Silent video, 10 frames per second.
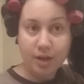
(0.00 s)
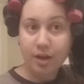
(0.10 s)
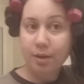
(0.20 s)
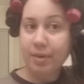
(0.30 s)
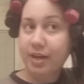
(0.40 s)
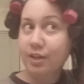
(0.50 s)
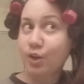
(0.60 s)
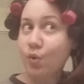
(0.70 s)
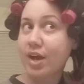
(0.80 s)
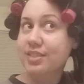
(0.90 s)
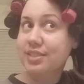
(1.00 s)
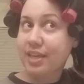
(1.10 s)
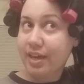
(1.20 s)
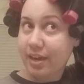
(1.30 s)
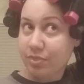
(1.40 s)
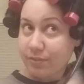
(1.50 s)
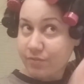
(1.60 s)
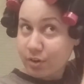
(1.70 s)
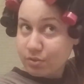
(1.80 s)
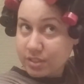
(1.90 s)
Um, and I know I said in the
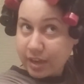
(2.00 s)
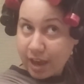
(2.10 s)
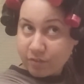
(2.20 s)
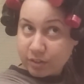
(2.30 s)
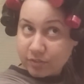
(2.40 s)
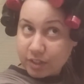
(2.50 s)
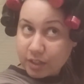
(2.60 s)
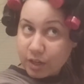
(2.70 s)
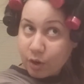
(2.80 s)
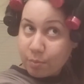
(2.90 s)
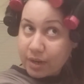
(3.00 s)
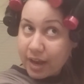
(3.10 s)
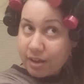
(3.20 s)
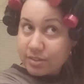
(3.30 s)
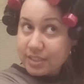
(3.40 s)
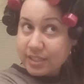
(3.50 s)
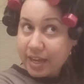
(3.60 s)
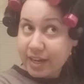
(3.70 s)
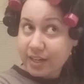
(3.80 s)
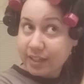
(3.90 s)
first half of the video, but I'll
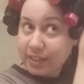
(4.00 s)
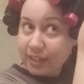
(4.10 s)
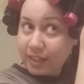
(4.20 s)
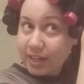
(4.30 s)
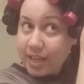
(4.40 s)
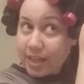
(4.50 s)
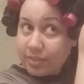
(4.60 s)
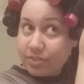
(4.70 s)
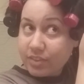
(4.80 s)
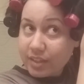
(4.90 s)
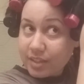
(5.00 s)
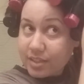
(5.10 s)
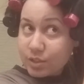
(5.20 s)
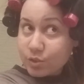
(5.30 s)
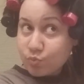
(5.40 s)
say it again, these